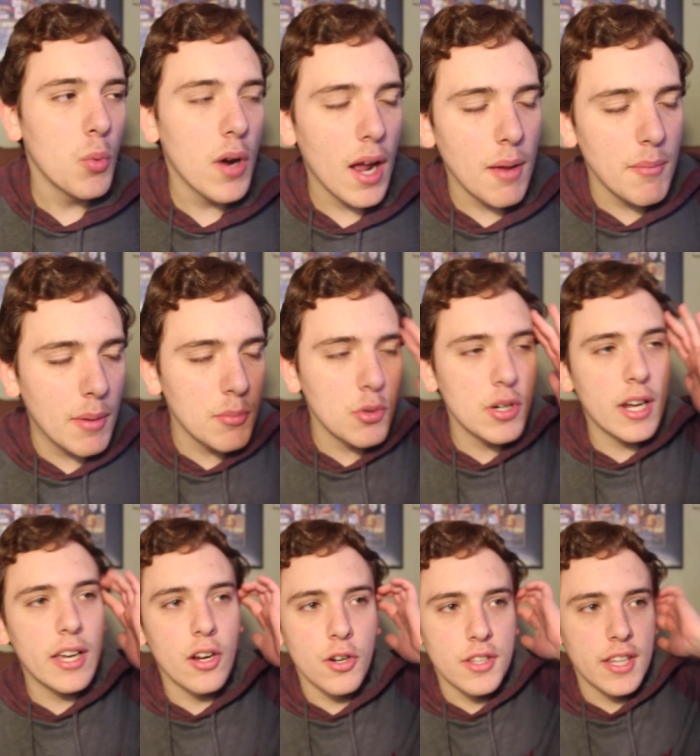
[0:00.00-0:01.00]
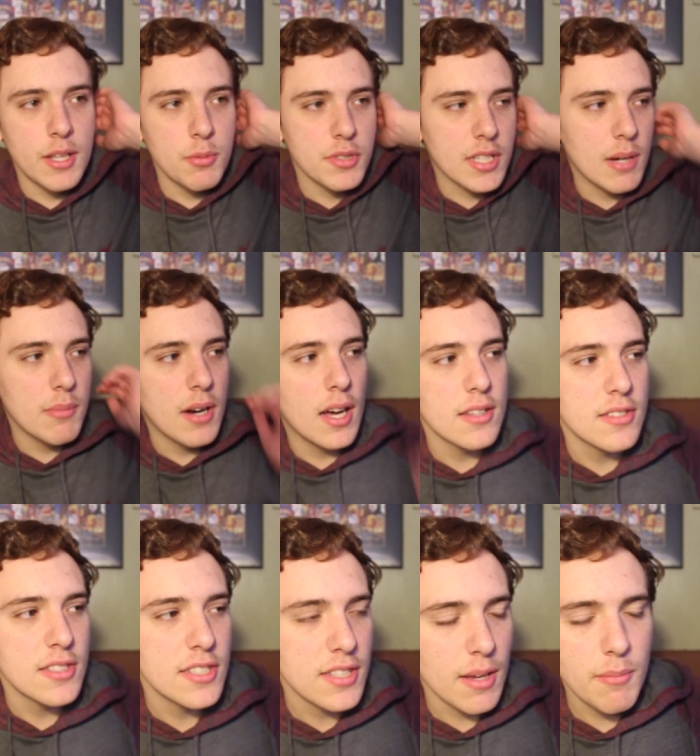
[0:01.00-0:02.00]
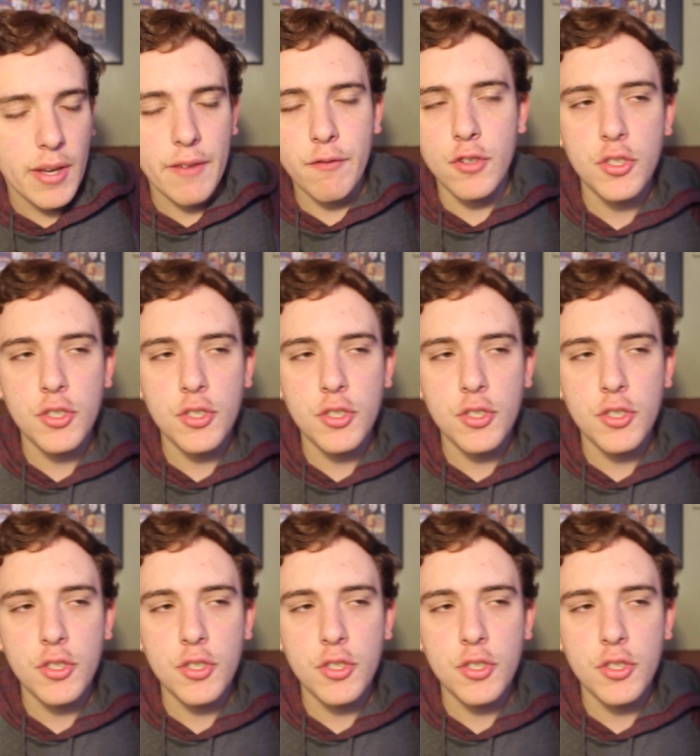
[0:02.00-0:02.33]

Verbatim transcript: When I remember when I heard that he was coming on to this, I'm like,